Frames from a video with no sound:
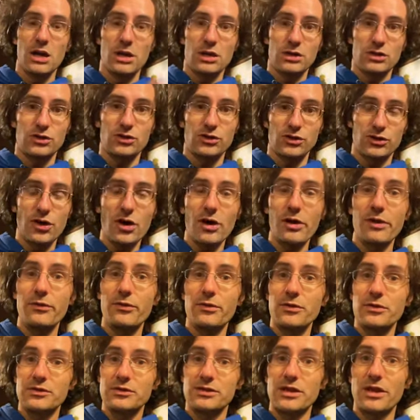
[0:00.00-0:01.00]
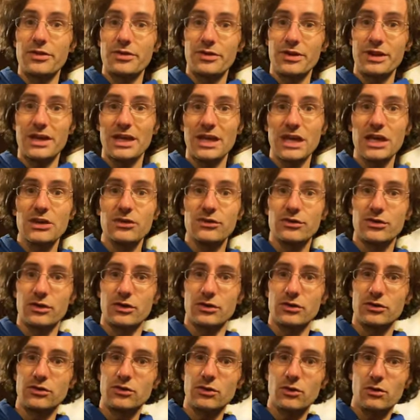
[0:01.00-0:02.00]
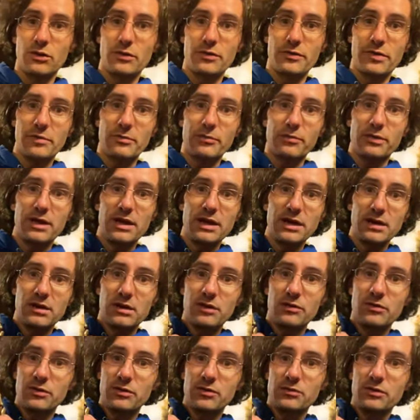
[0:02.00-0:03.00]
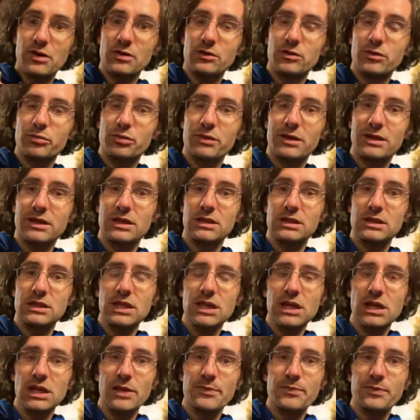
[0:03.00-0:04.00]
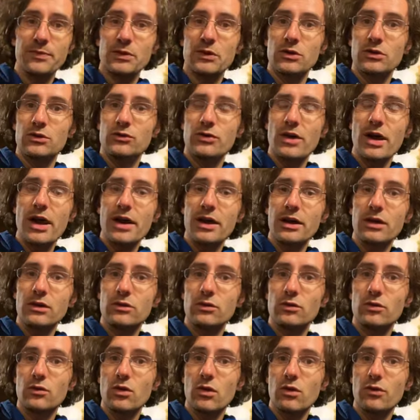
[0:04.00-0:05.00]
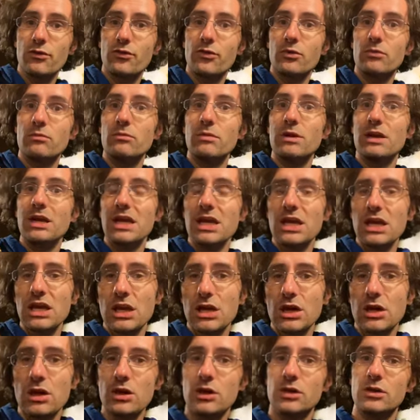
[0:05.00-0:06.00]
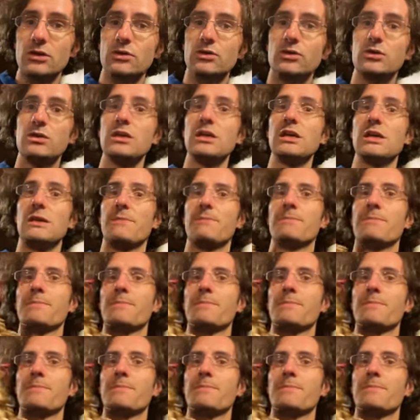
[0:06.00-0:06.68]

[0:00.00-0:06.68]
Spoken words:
Start from something easier. So if you're trying to play a D, try to go from E to D.